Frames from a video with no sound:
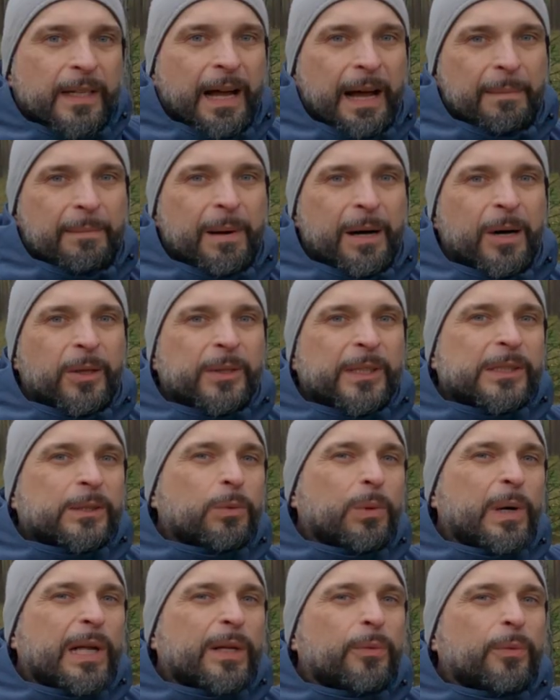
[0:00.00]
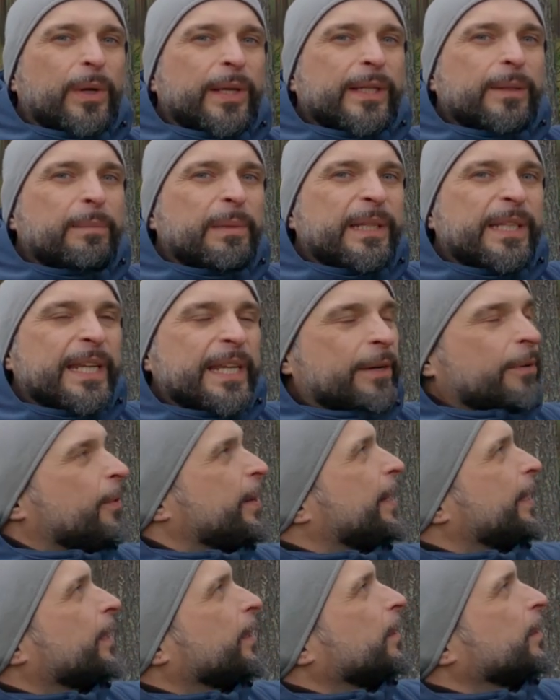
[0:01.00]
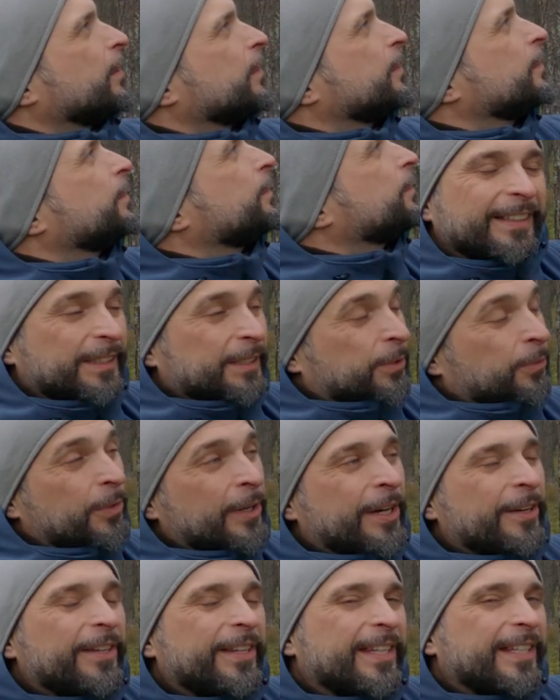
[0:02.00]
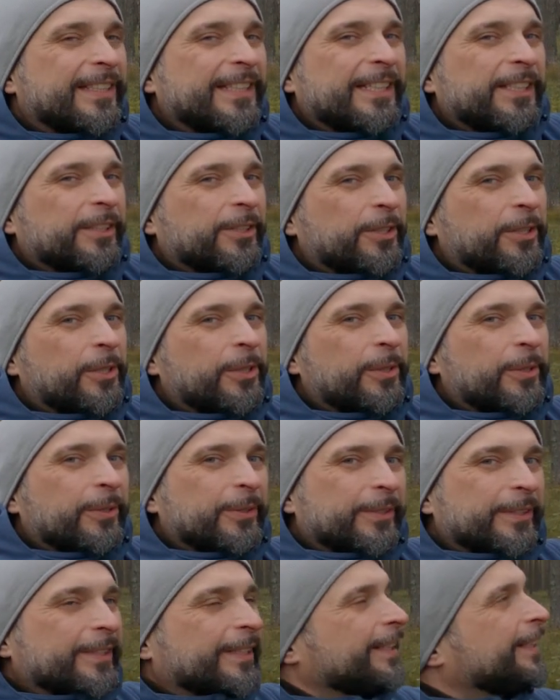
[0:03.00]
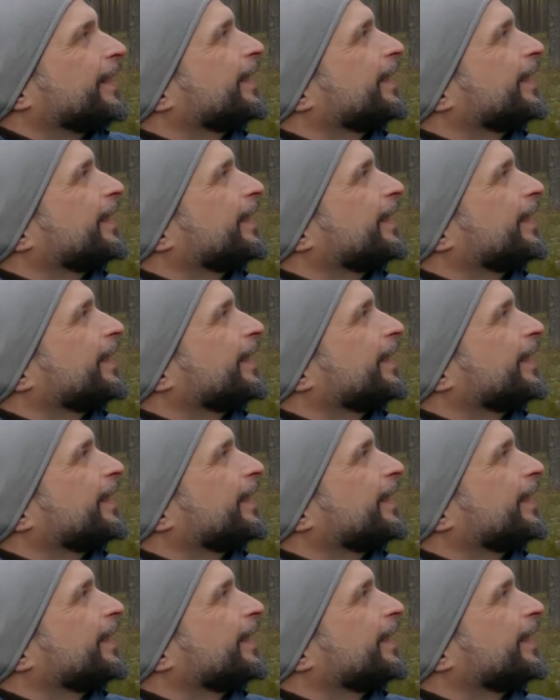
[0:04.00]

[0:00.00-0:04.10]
about this Onewind mini reel. It's very easy to use.